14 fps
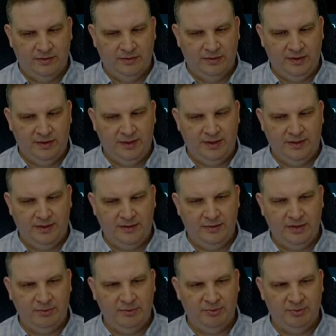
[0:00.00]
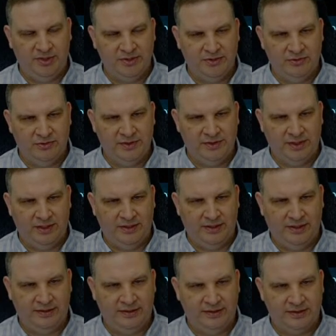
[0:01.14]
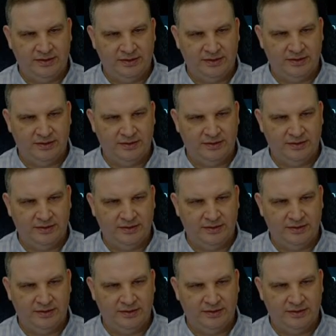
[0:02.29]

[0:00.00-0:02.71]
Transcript: Yeah, we could put buzz droids on it like this.